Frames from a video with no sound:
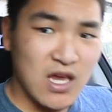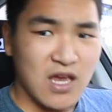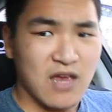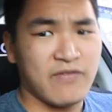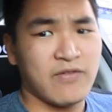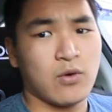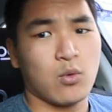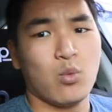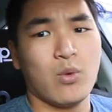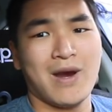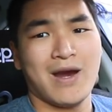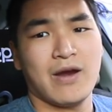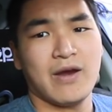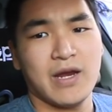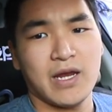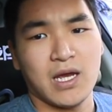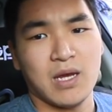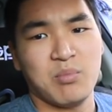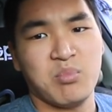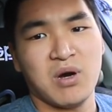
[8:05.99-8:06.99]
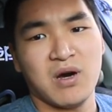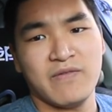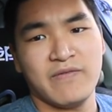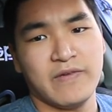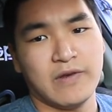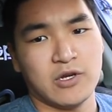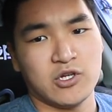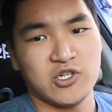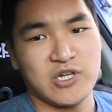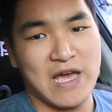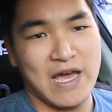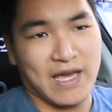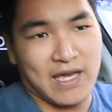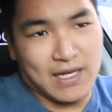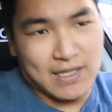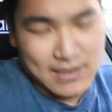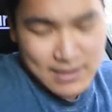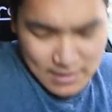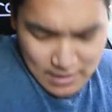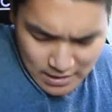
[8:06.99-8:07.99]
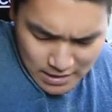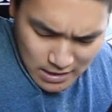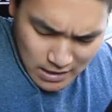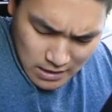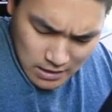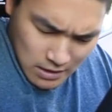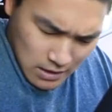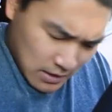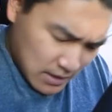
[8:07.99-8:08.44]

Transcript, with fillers: if you're wearing a puffier jacket, say,